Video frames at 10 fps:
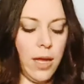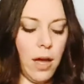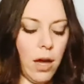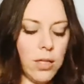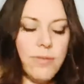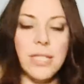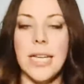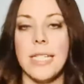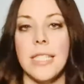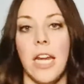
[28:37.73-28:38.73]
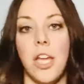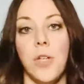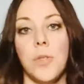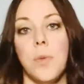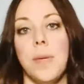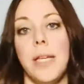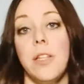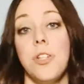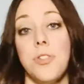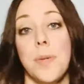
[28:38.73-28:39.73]
All of the decks that I use will be in the
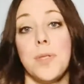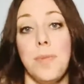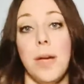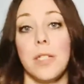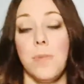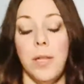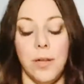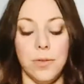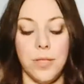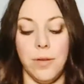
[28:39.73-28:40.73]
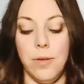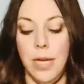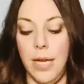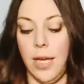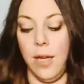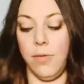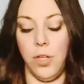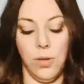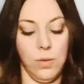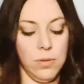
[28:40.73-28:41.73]
description box below. So if
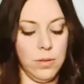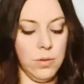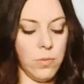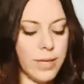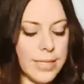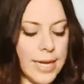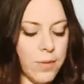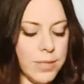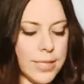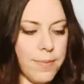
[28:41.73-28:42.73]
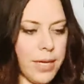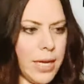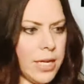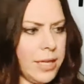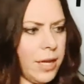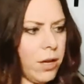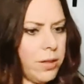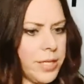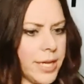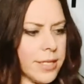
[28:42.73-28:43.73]
you resonate with something, and I think all
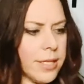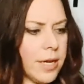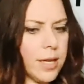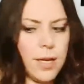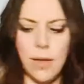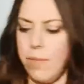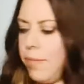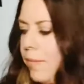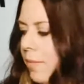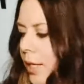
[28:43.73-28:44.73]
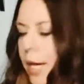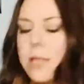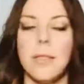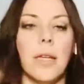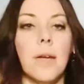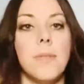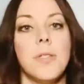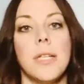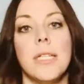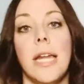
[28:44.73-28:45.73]
the decks that I'm
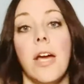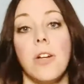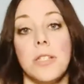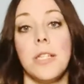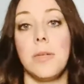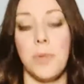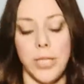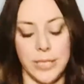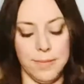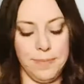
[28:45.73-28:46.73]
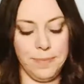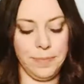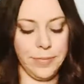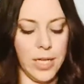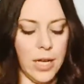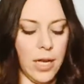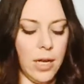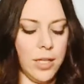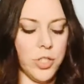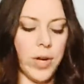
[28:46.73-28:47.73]
using today are still in print.
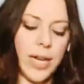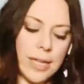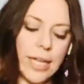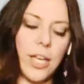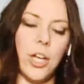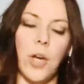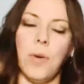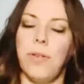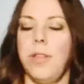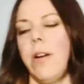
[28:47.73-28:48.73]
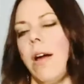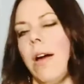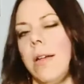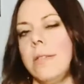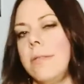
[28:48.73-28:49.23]
Try to let you know if they're not.